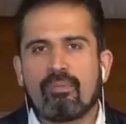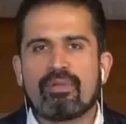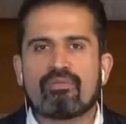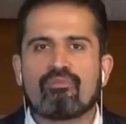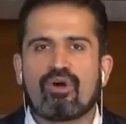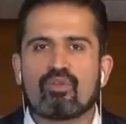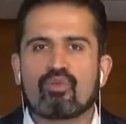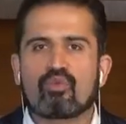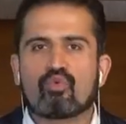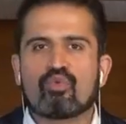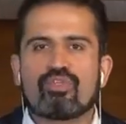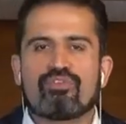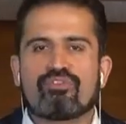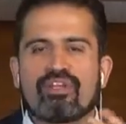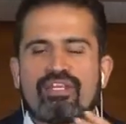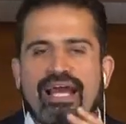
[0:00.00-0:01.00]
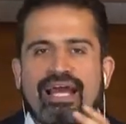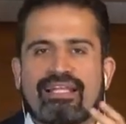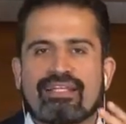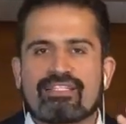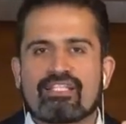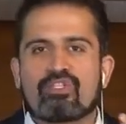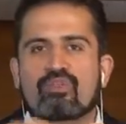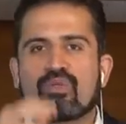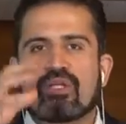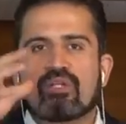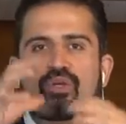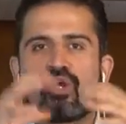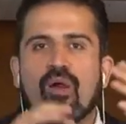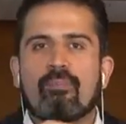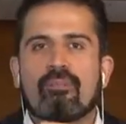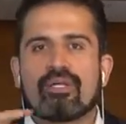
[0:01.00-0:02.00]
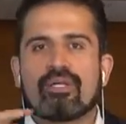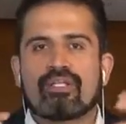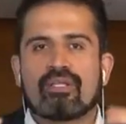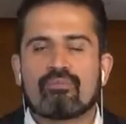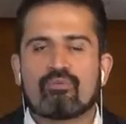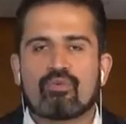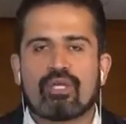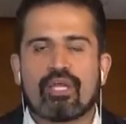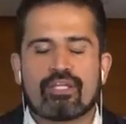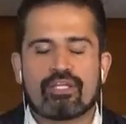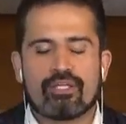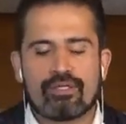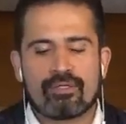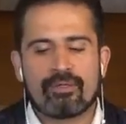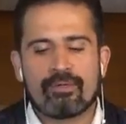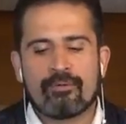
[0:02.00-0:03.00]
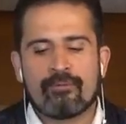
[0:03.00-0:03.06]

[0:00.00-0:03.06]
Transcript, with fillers: probably in one two different atlases and compare them together